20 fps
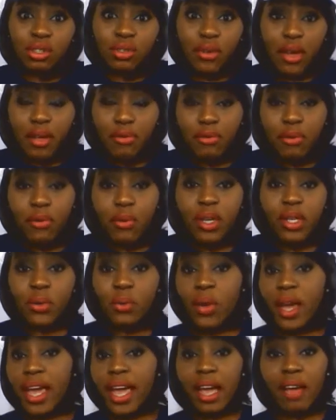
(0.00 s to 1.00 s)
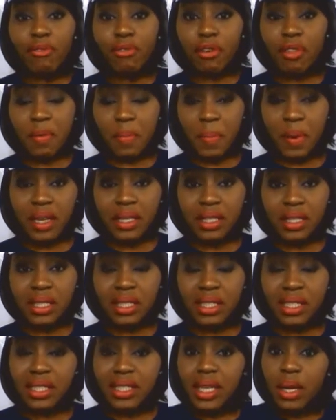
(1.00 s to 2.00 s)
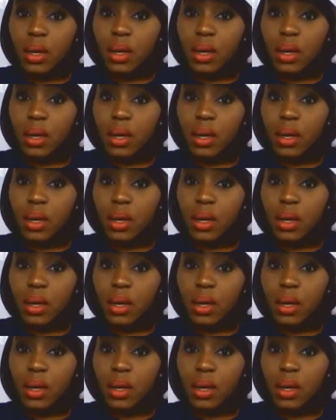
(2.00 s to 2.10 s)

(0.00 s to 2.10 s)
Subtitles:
straightforward the way every other person sees.